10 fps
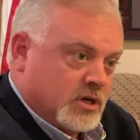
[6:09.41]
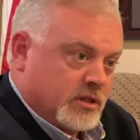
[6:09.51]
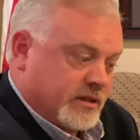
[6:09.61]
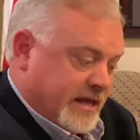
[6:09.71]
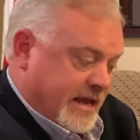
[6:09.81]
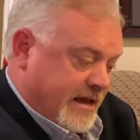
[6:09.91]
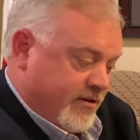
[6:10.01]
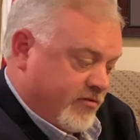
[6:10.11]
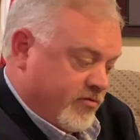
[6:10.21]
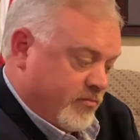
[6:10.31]
that they
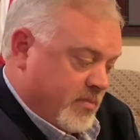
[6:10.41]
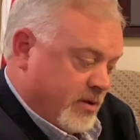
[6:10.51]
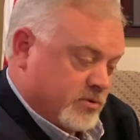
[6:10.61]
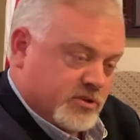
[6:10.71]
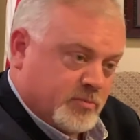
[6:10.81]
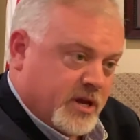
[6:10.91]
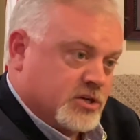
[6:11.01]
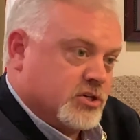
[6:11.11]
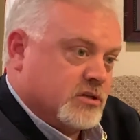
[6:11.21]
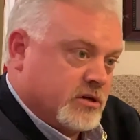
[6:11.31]
have met with this
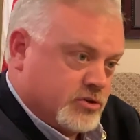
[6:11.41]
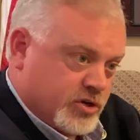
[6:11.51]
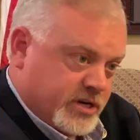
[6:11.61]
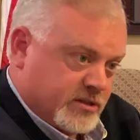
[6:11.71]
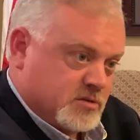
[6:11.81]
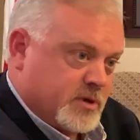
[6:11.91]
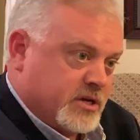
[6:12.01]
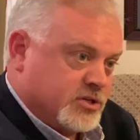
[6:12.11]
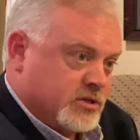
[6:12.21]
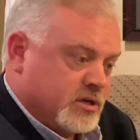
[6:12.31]
patient, they're treating this
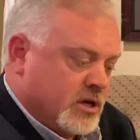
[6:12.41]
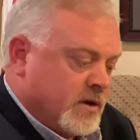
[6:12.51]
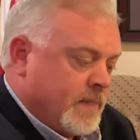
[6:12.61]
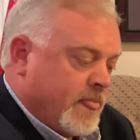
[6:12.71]
patient.